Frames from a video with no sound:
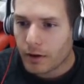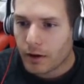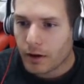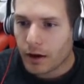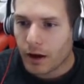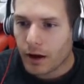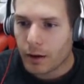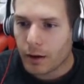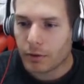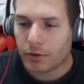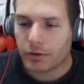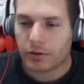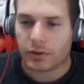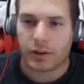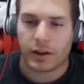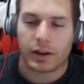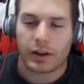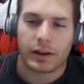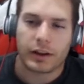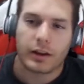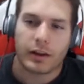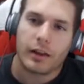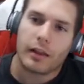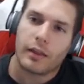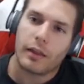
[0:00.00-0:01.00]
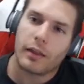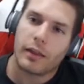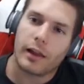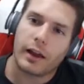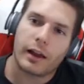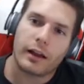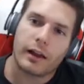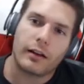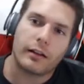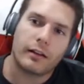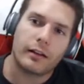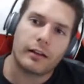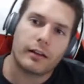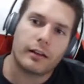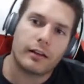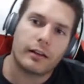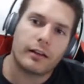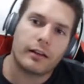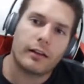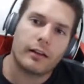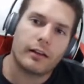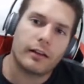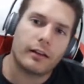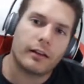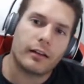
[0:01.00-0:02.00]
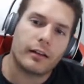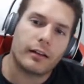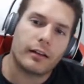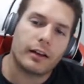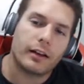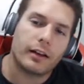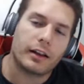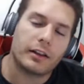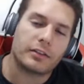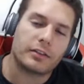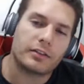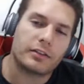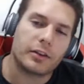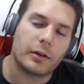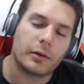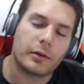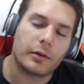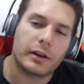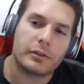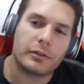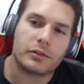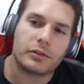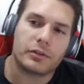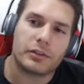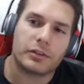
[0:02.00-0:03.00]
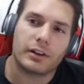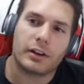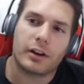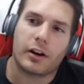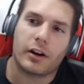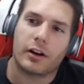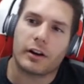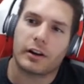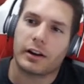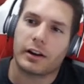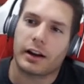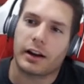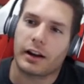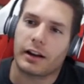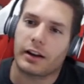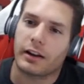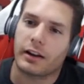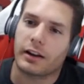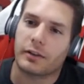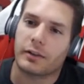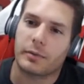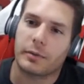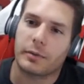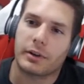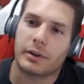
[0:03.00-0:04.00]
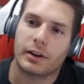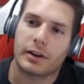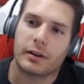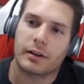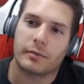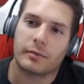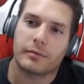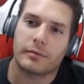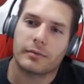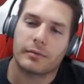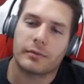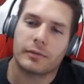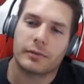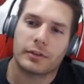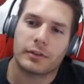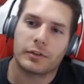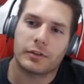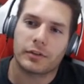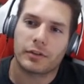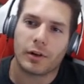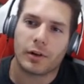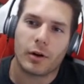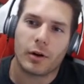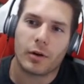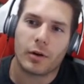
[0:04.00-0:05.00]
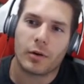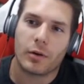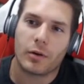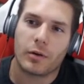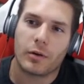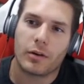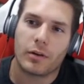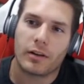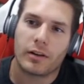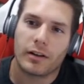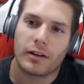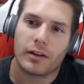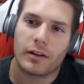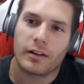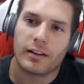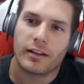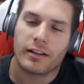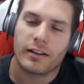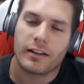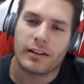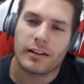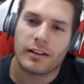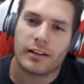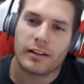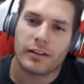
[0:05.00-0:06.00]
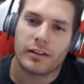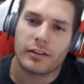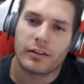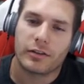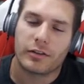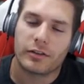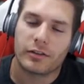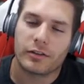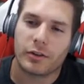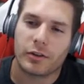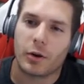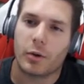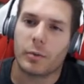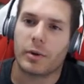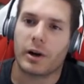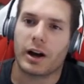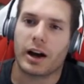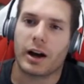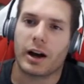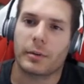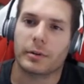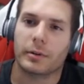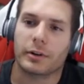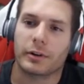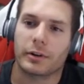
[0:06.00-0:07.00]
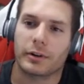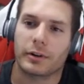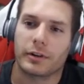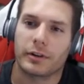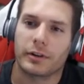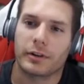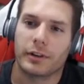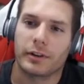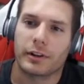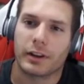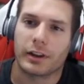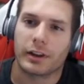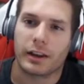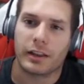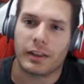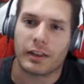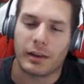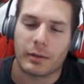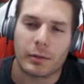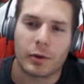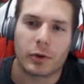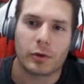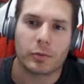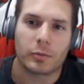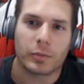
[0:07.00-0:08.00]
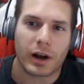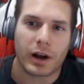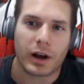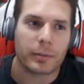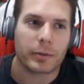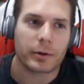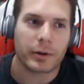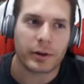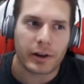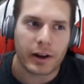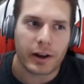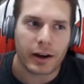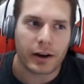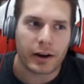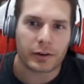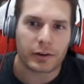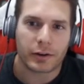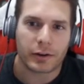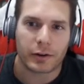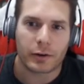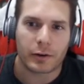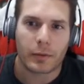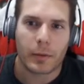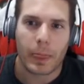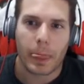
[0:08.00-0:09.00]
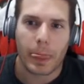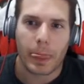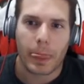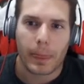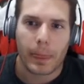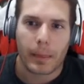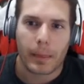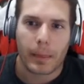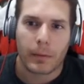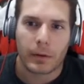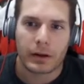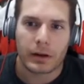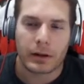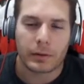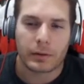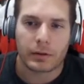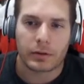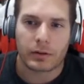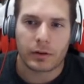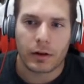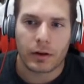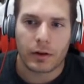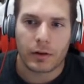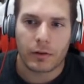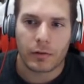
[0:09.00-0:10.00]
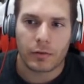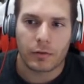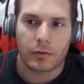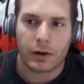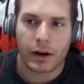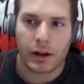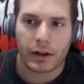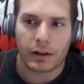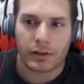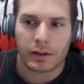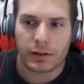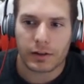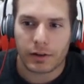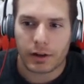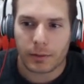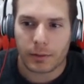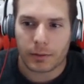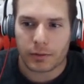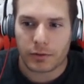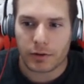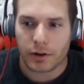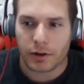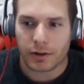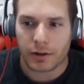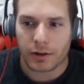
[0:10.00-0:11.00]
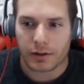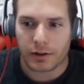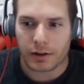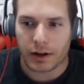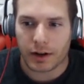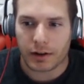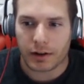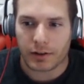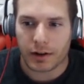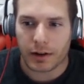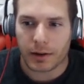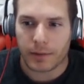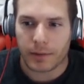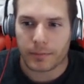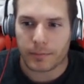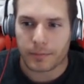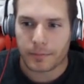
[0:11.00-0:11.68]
I will say that it's so interesting that Arcana has become so popular. Like the most popular character when he was relatively obscure the entire time.